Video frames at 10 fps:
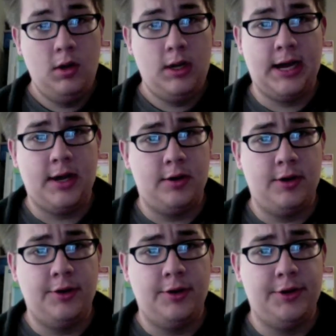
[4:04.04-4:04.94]
I don't
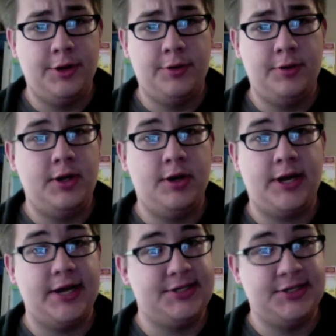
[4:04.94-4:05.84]
know, dude. Your
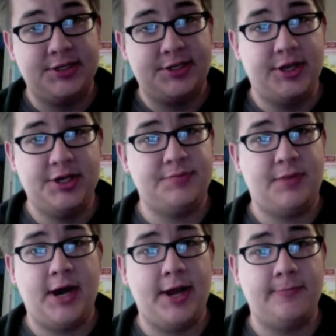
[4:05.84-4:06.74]
guess is as good as
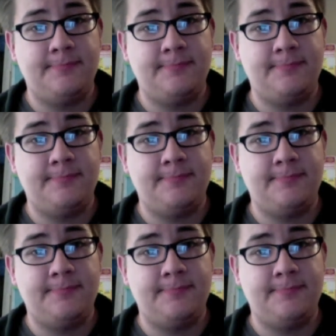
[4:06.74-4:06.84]
mine.